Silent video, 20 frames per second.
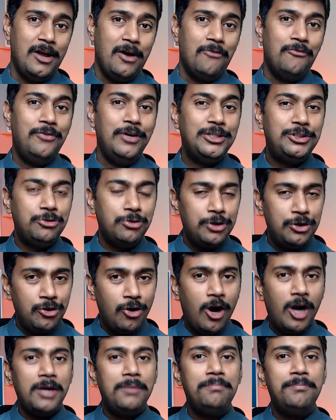We should
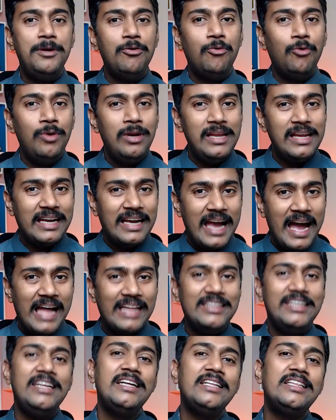not be only
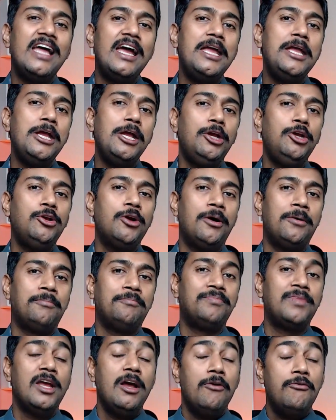gathering the
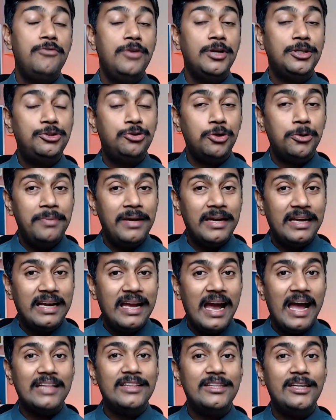AUM. We should be
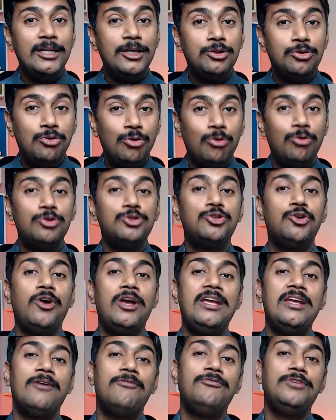gathering those
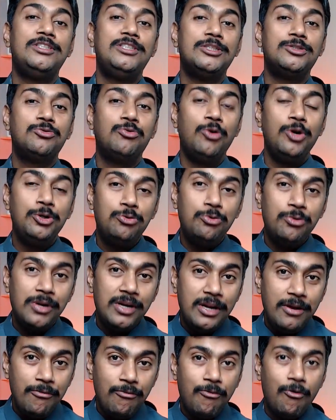AUM which is going to
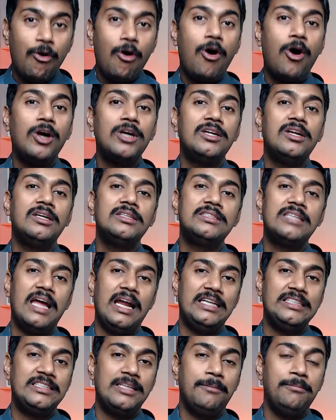reward us
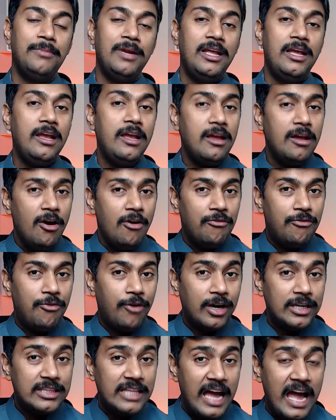handsomely
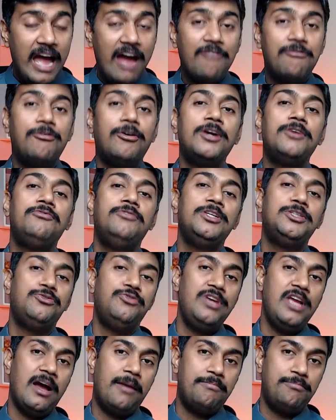for the effort which
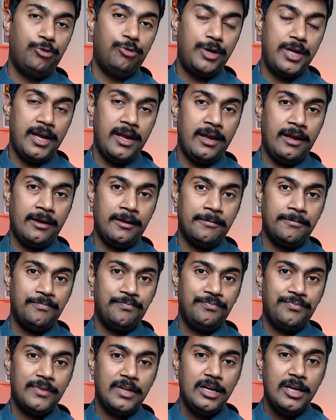we are putting.
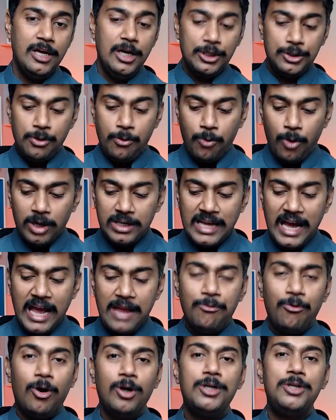So what I
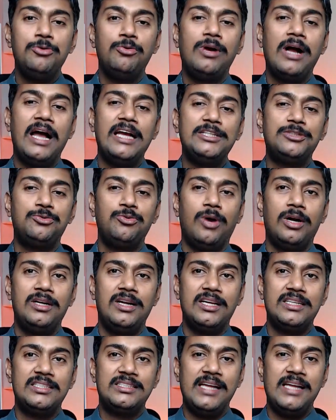want you guys to
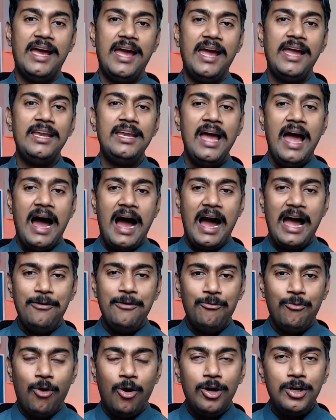understand, I
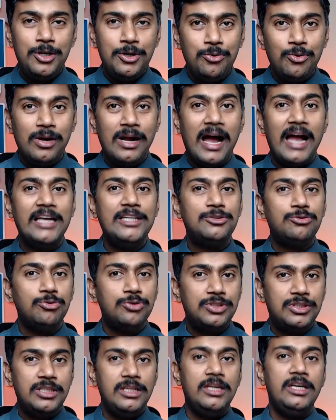want you guys to
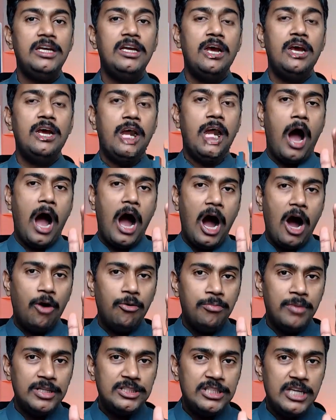see how
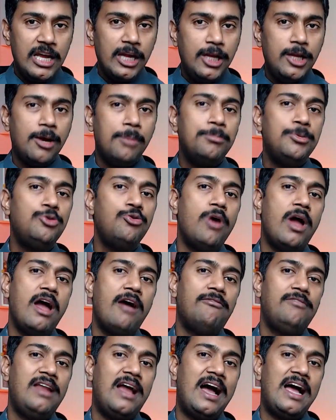much AUM you
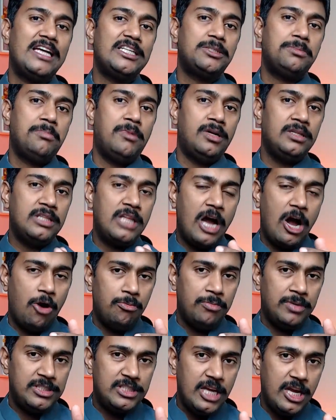have last month, how
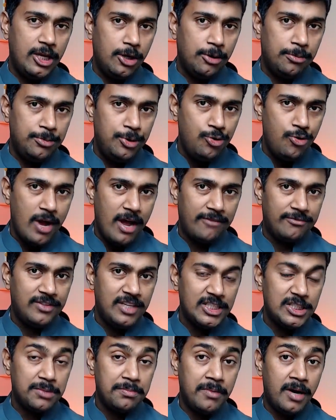much AUM you have
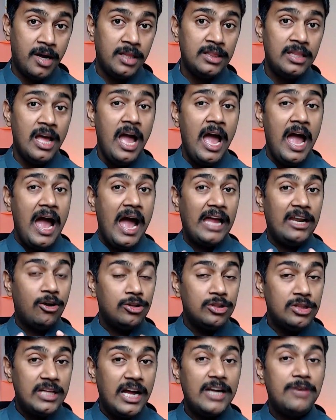this month, and
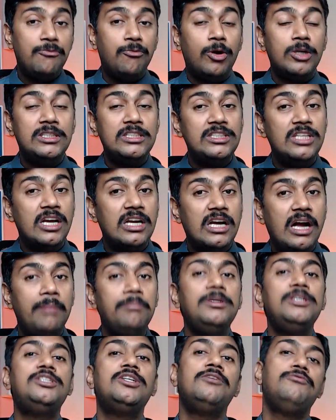on that what is the
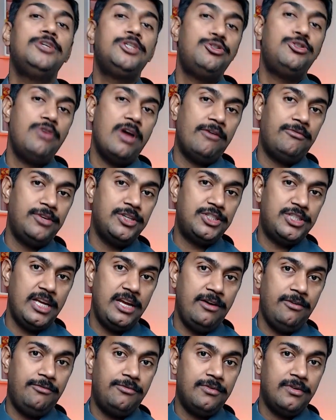commission which you have
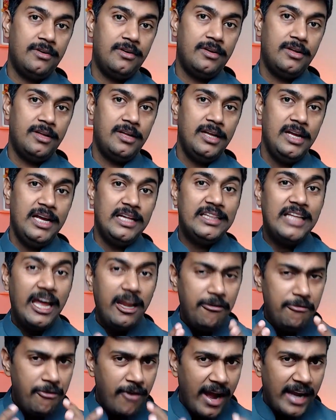received.
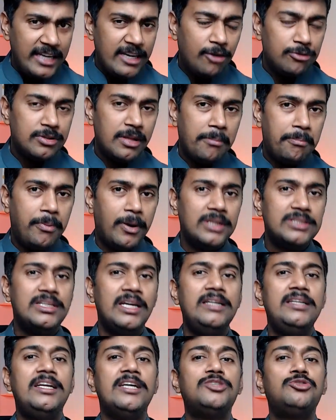Then find out the
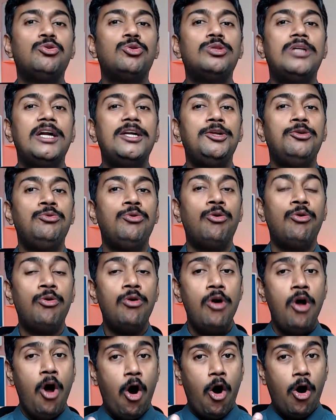percentage so that you
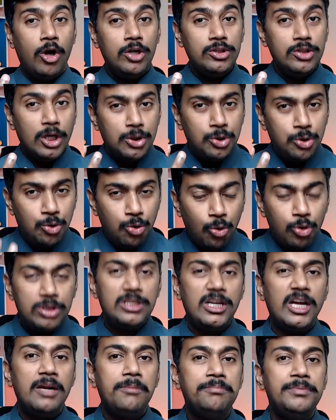know on the
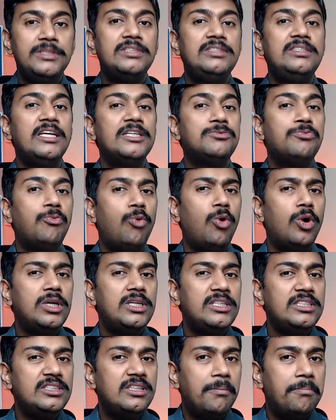total business what
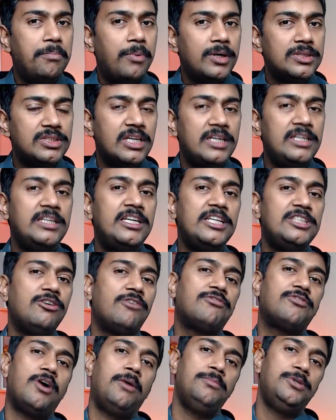is the percentage
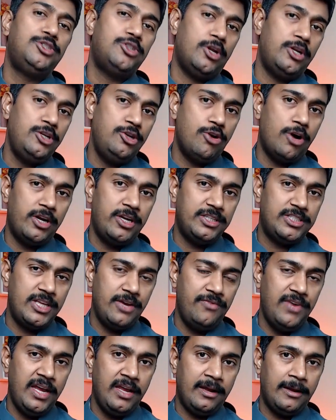of commission you are
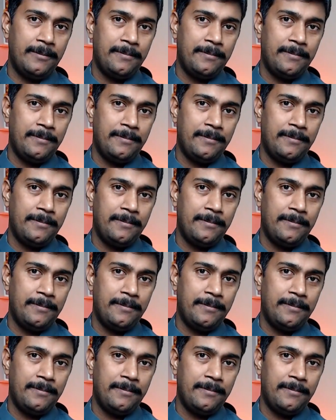receiving.